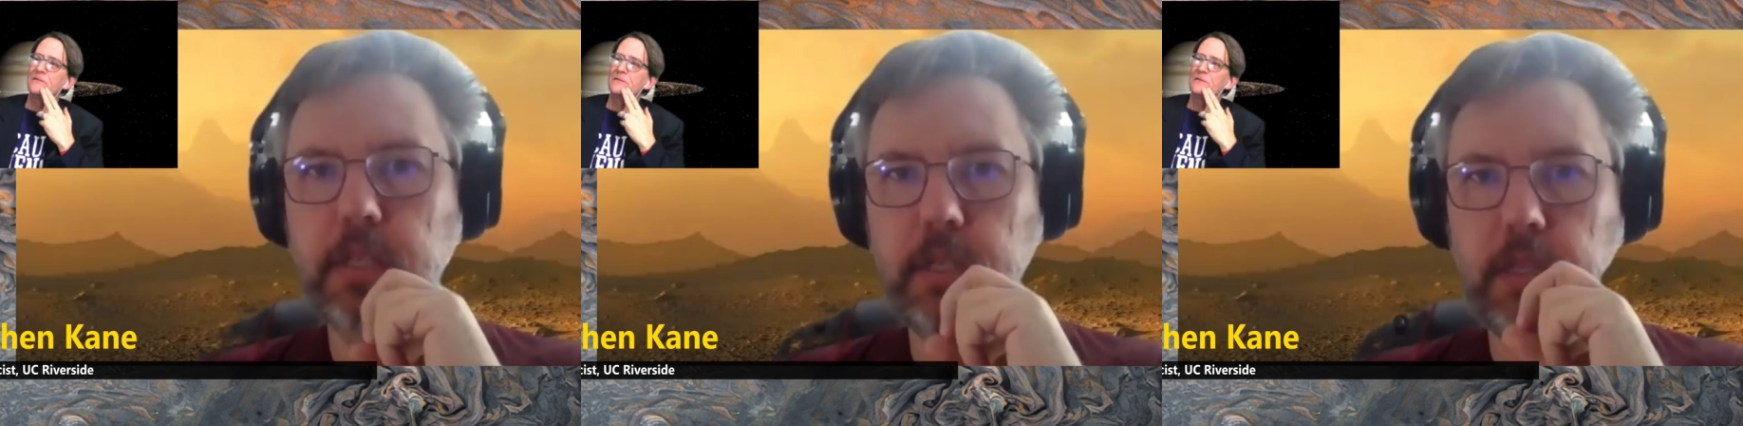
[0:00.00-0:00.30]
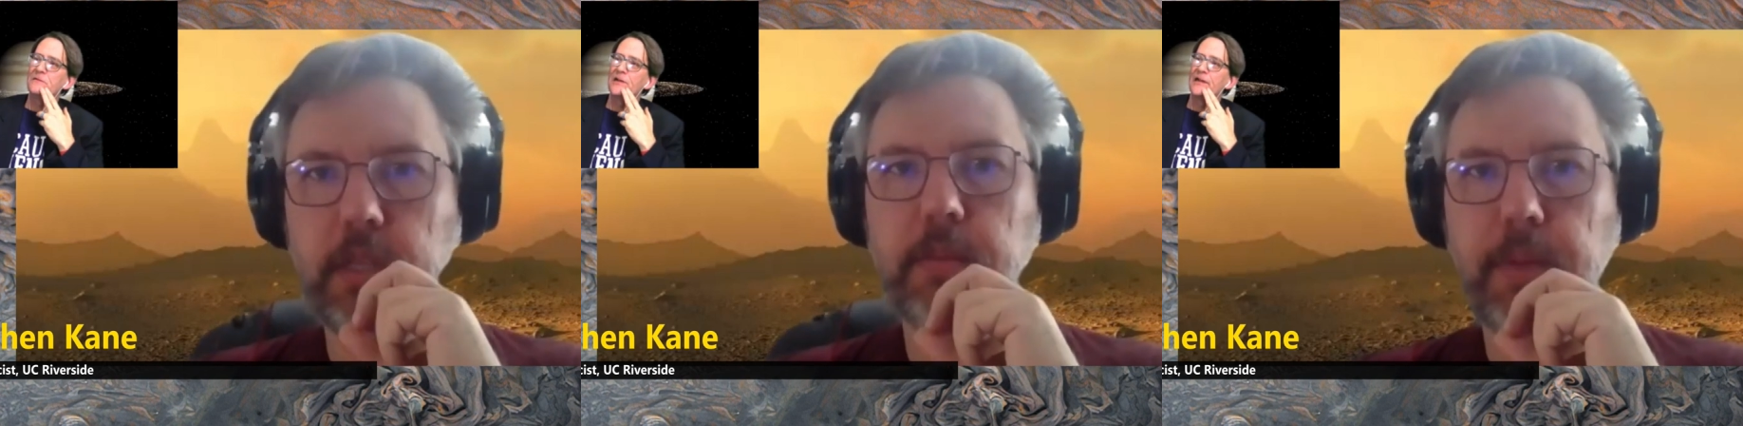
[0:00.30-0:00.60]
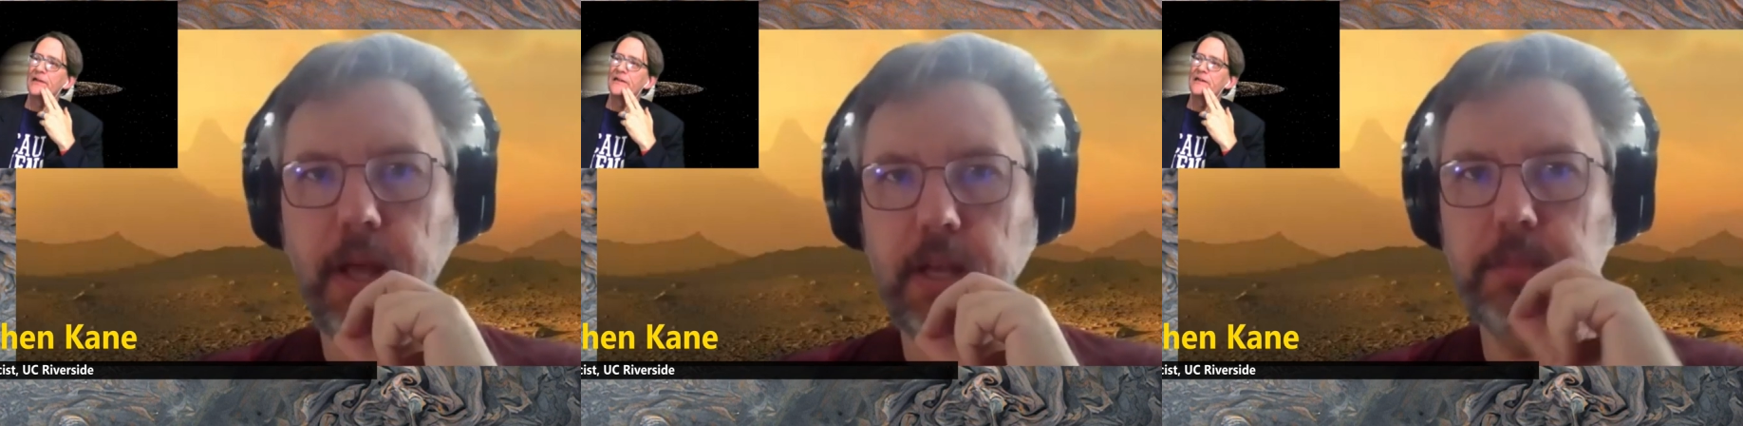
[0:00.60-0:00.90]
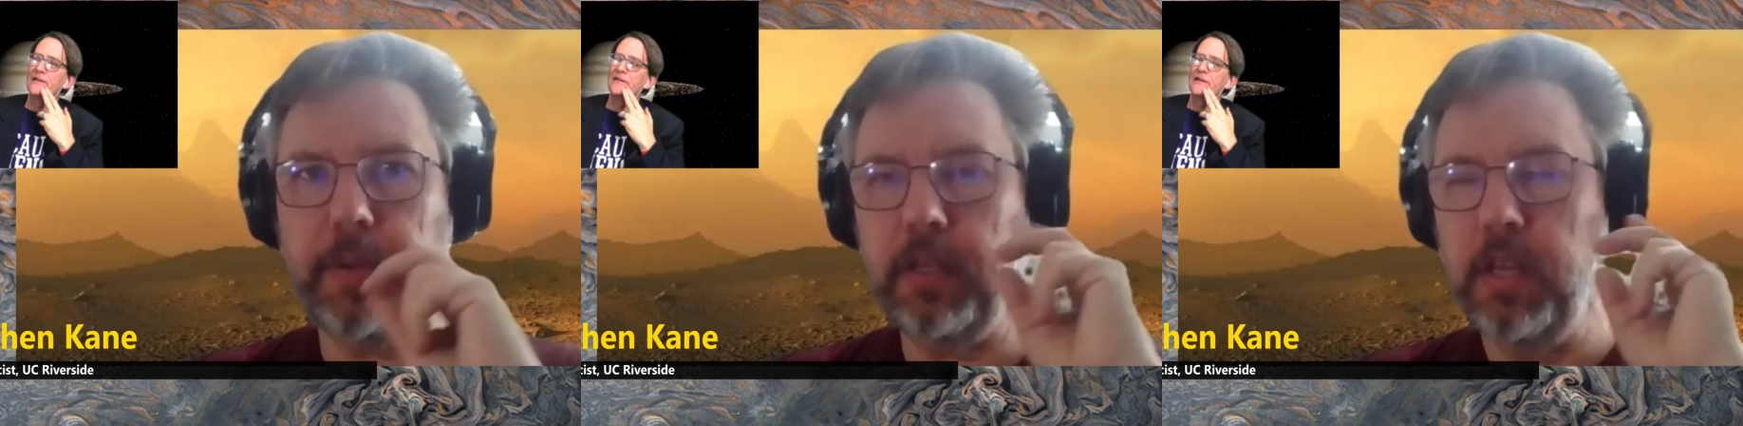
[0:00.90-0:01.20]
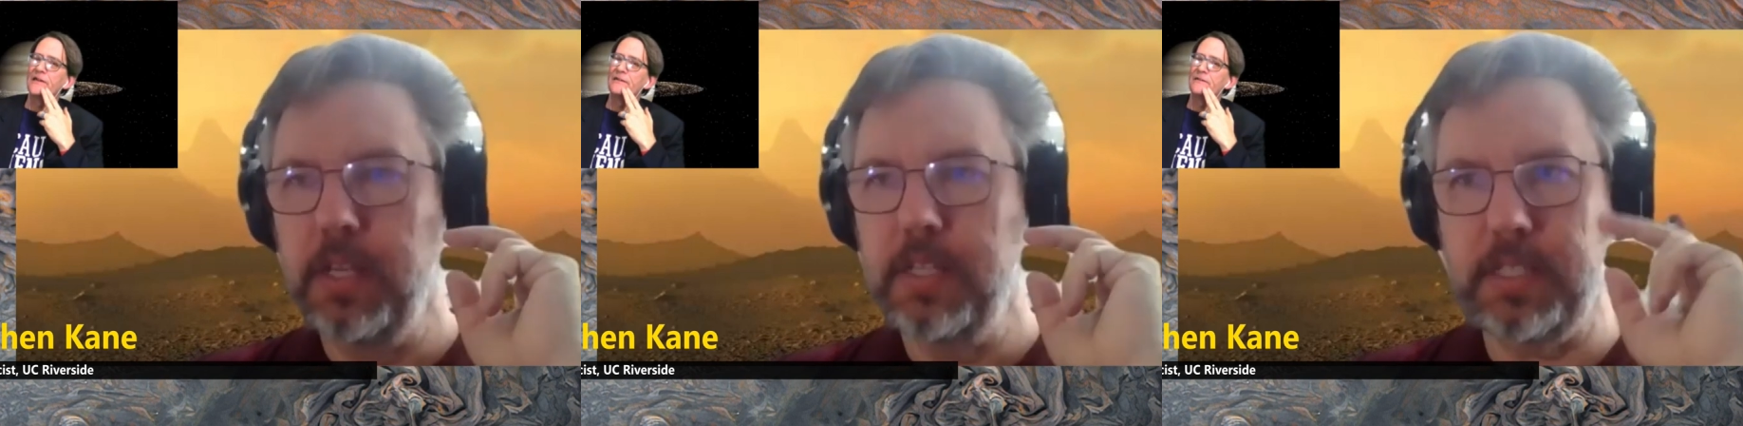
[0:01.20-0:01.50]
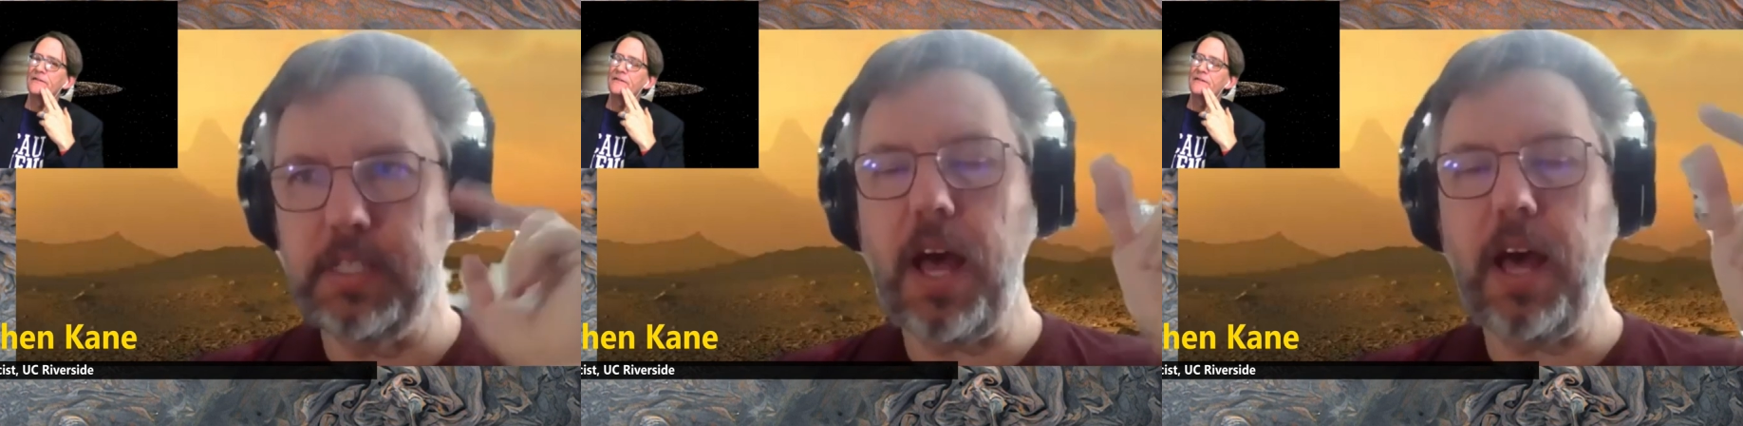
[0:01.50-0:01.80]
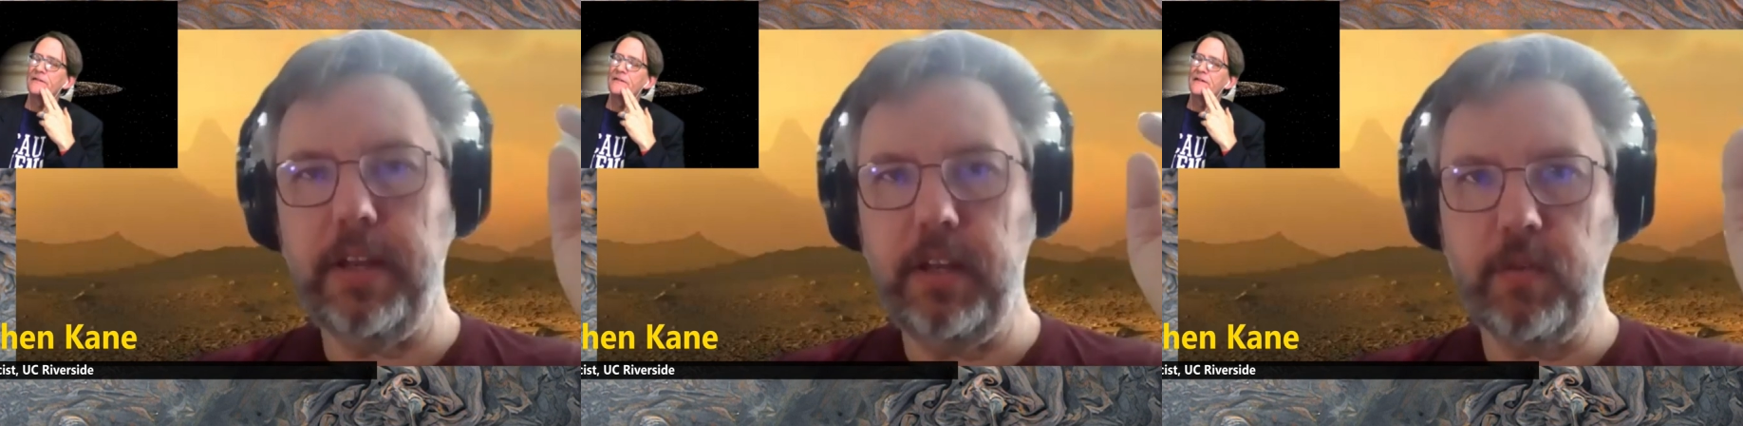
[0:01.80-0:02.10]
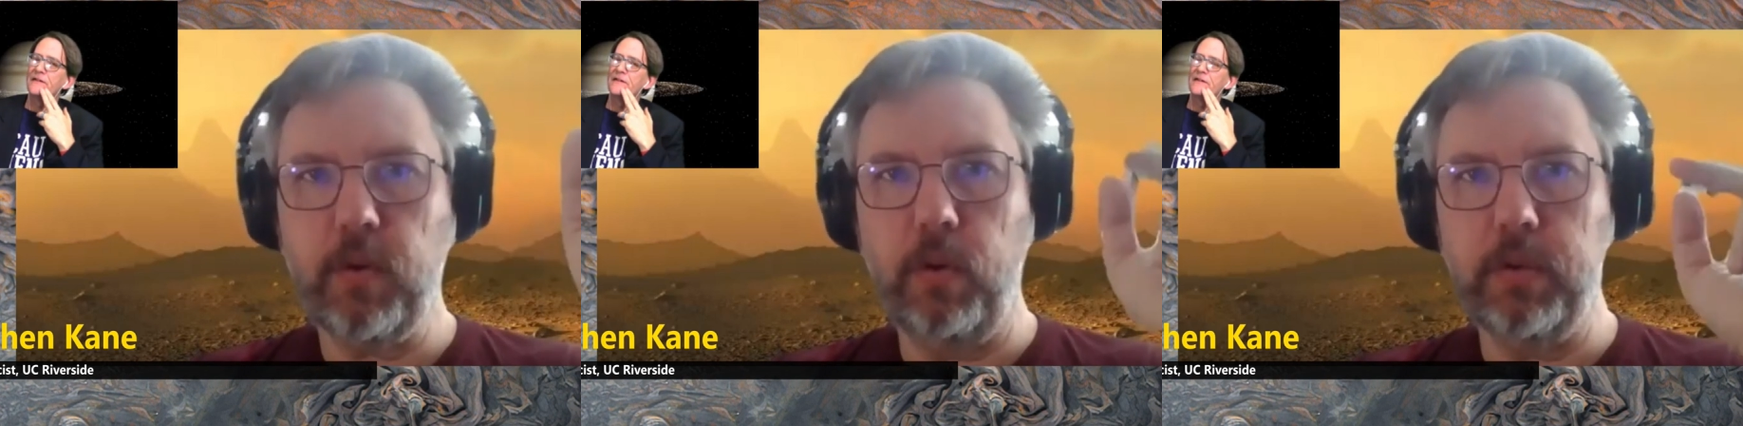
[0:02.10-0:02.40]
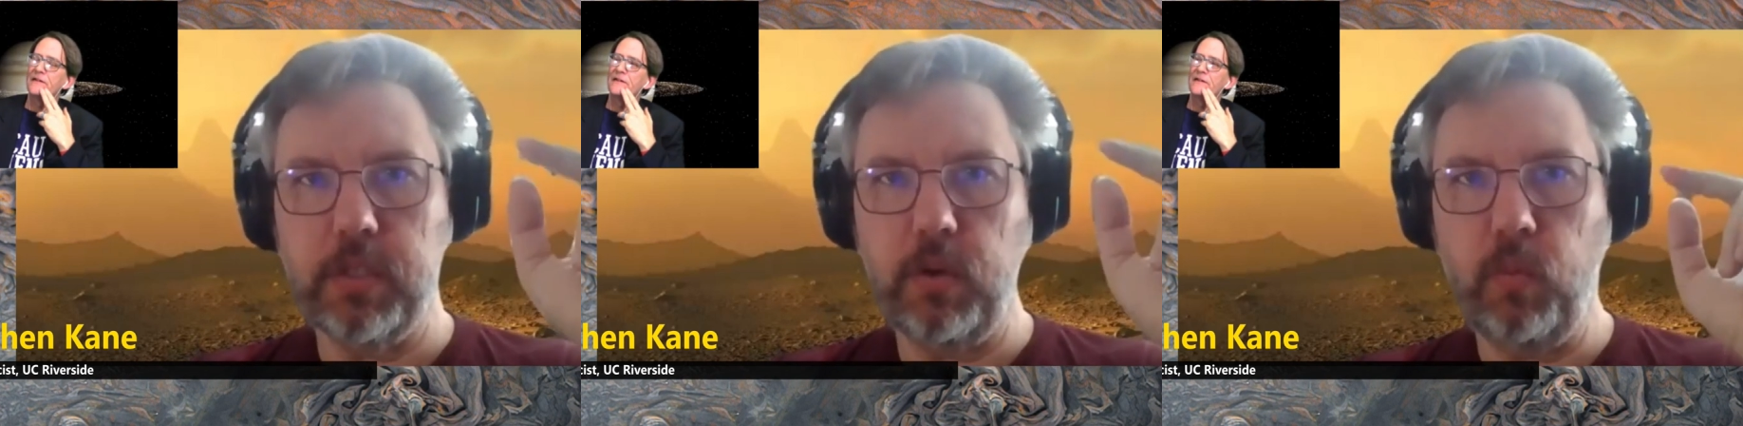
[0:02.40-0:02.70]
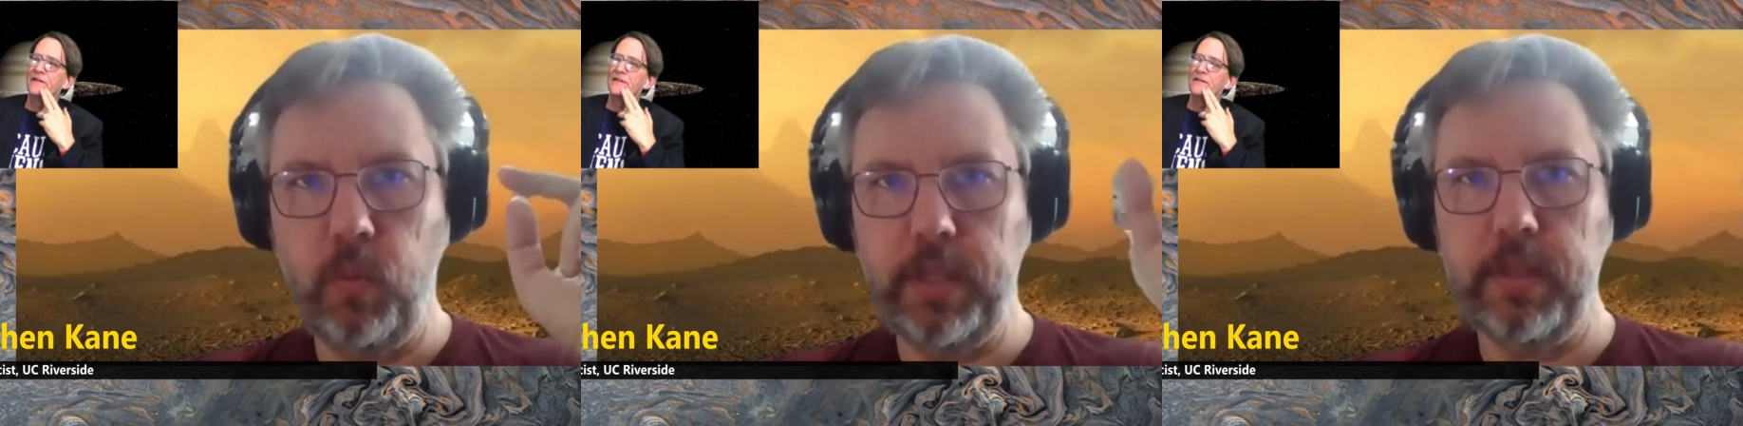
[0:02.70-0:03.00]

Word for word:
Speaker 1: in the past. Right. I mean, right. starting, of course, with